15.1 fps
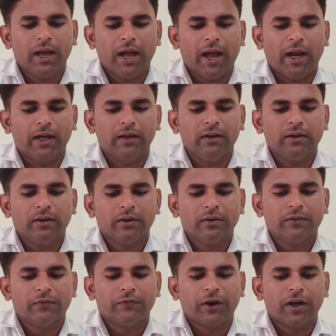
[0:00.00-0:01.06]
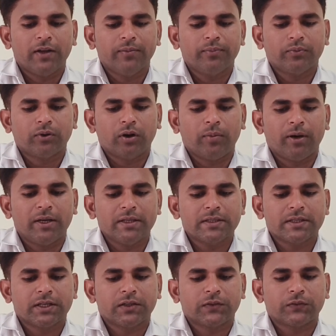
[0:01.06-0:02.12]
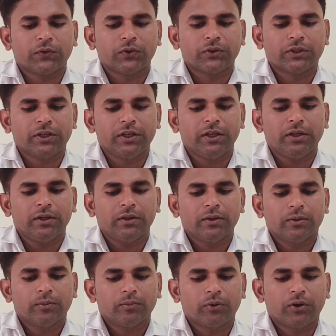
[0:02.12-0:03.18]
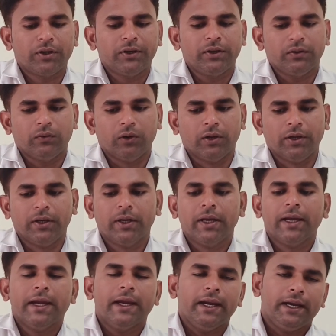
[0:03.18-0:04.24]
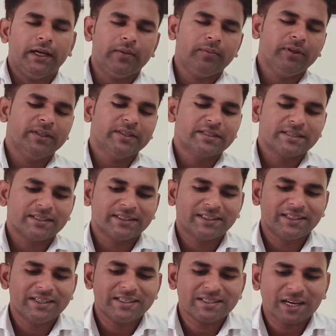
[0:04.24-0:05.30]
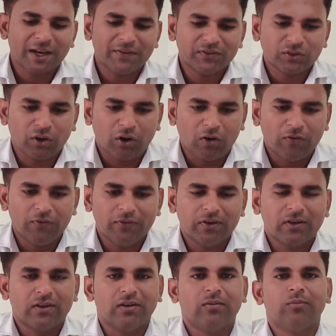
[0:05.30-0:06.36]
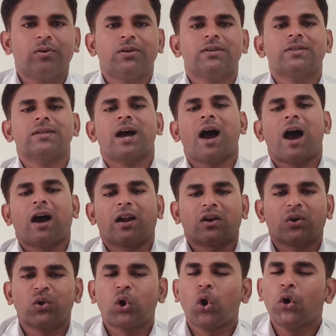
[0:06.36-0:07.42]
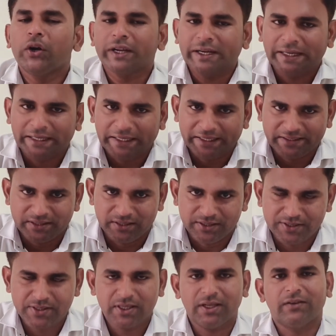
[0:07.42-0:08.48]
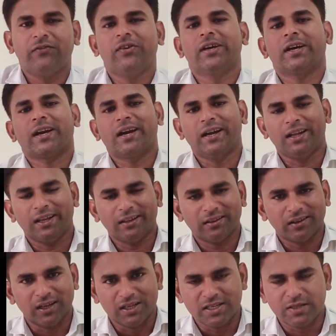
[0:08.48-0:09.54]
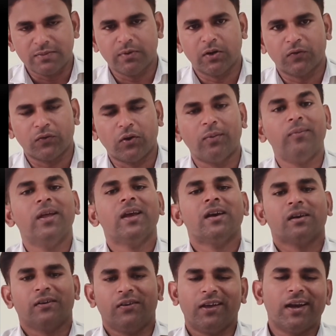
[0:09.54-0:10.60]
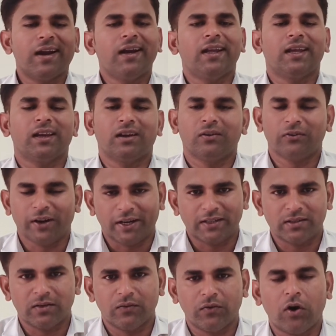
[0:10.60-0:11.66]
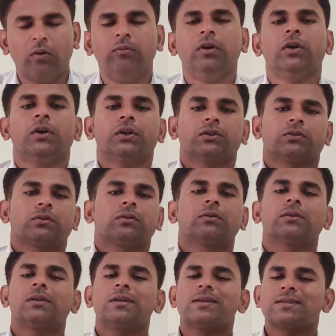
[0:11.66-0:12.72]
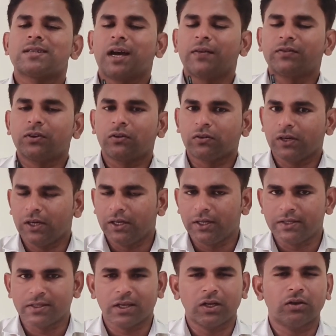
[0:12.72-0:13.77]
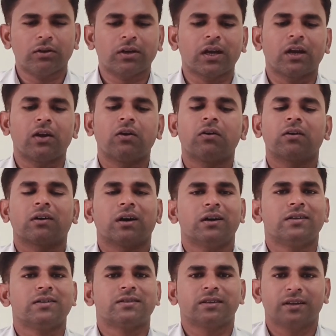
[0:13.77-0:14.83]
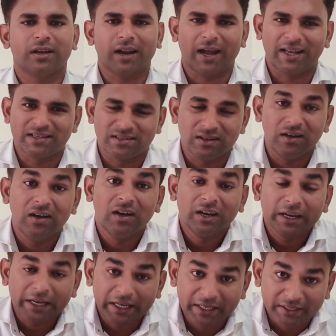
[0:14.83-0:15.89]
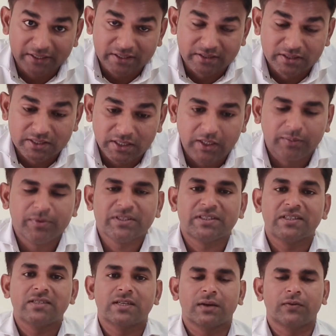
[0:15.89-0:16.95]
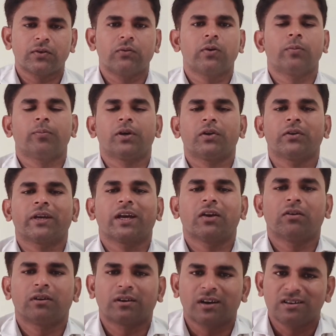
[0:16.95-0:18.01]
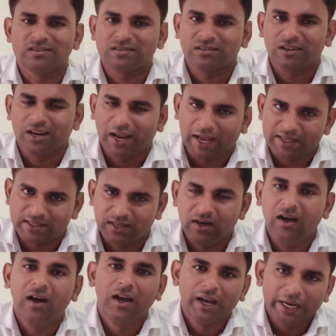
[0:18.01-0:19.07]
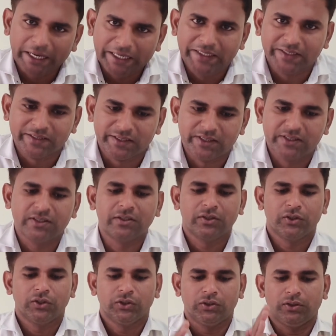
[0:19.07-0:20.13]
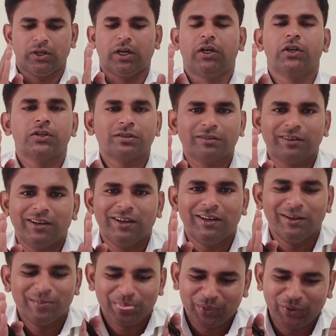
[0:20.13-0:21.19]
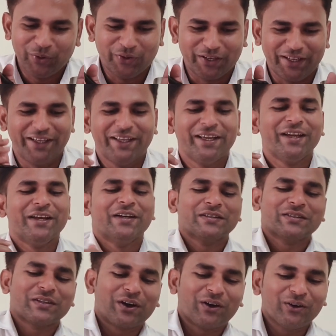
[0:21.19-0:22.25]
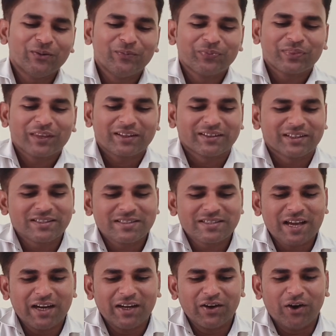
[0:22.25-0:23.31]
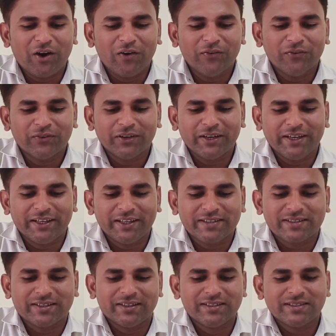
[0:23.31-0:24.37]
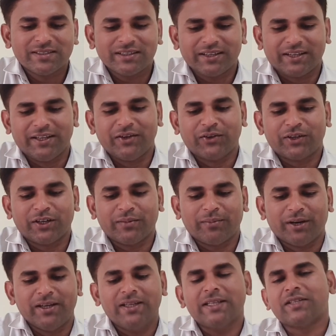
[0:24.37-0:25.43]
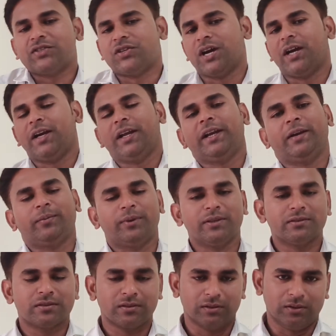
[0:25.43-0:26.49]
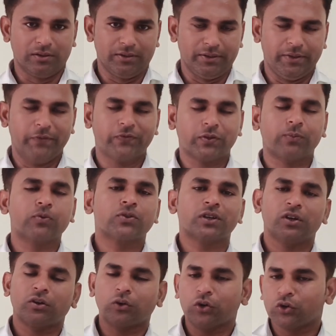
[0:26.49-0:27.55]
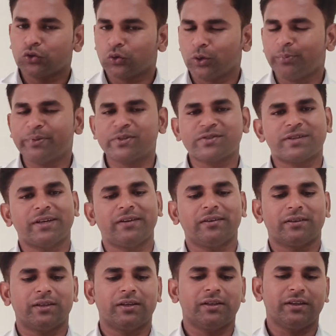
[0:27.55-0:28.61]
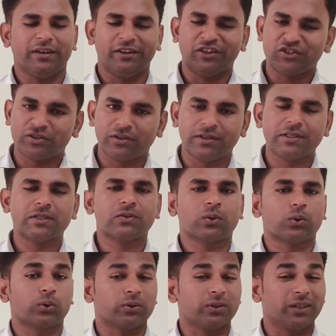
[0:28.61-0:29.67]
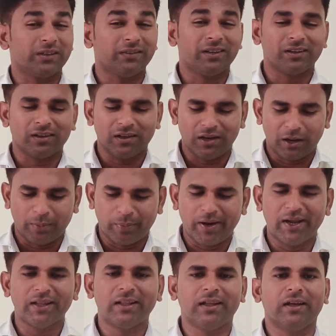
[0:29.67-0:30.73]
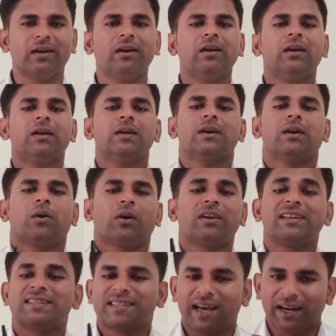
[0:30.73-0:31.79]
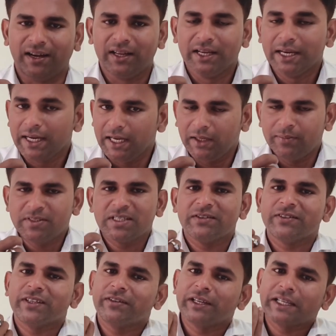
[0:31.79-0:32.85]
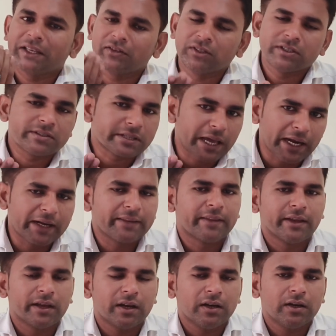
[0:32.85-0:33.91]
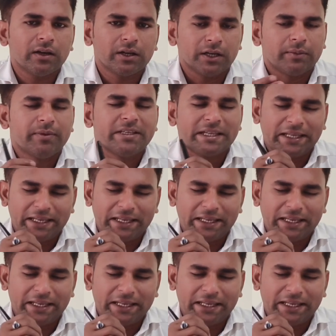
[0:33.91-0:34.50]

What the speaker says: and 5 comma 643.1. It means these types of numbers are not integers. If we are writing in a decimal form, we are writing in a fraction form, so these types of integer you cannot consider as a integers. It means these types of number you cannot consider as a integers. Understood now? Okay, so now the set of integers denoted by z, it means if suppose you are going to represent the integers, so they will apply there only z. It means if they will give the z there, it means